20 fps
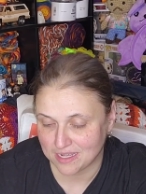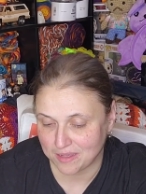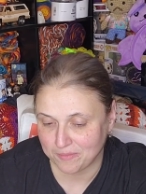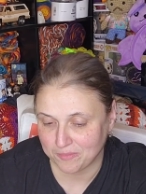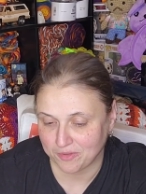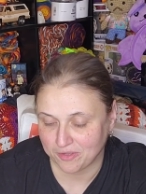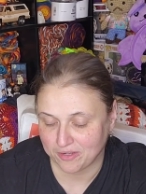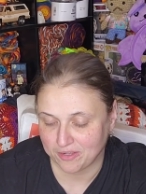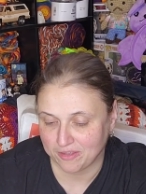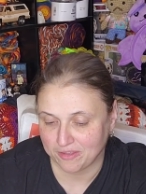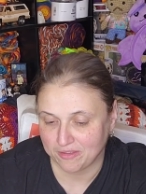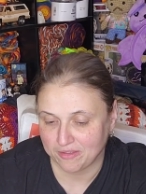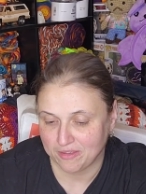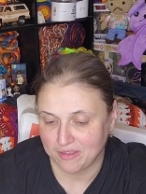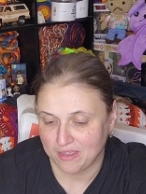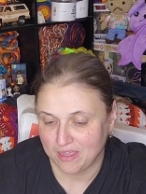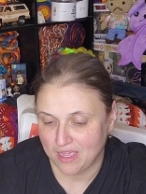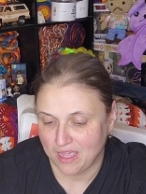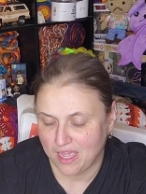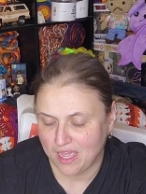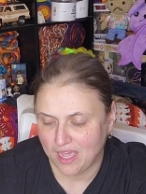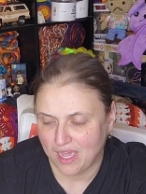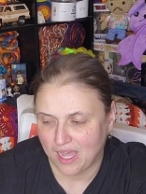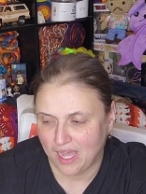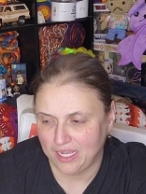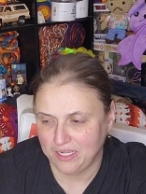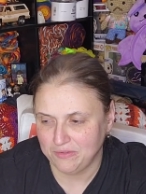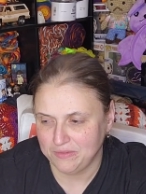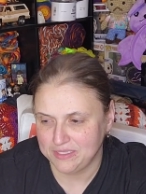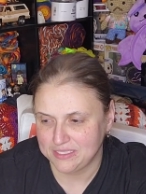I'm gonna
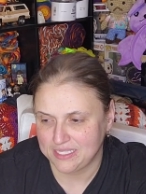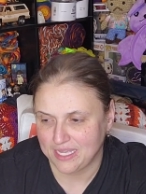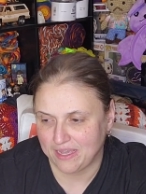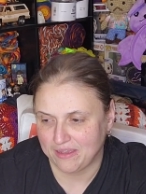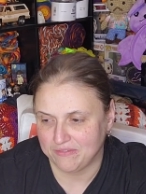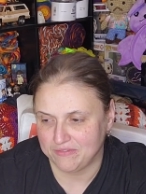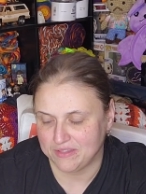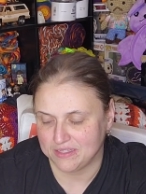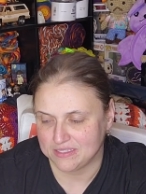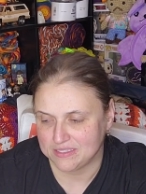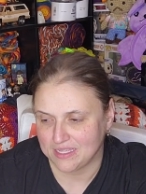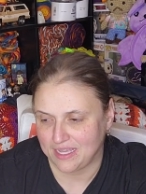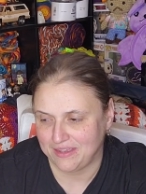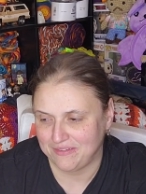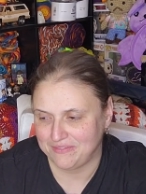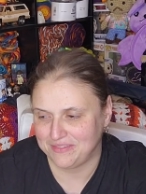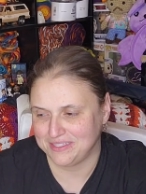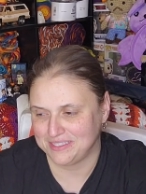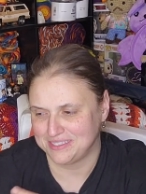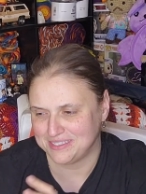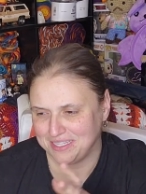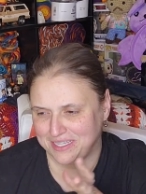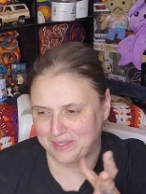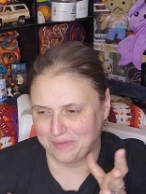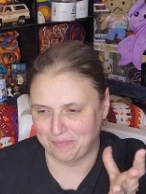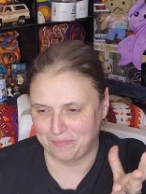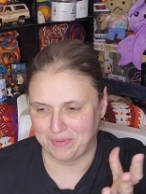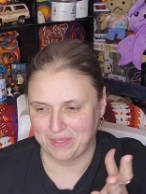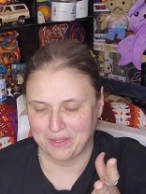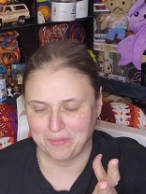I always have this, I have this
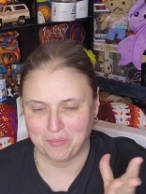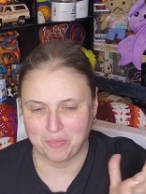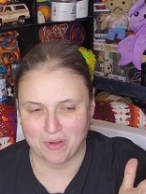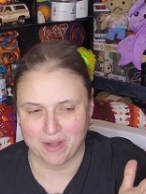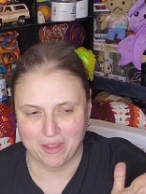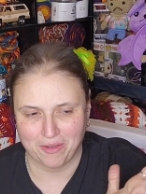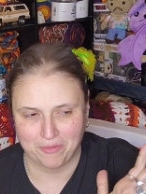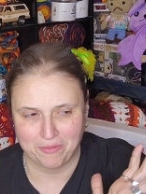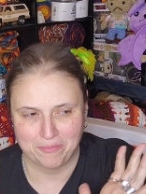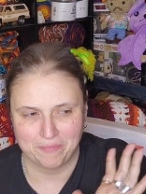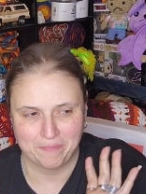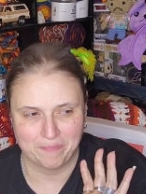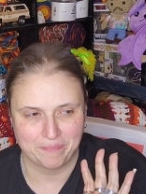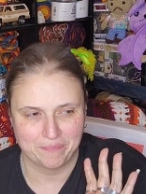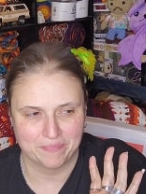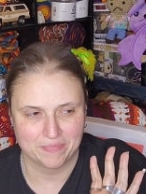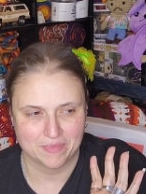like big brown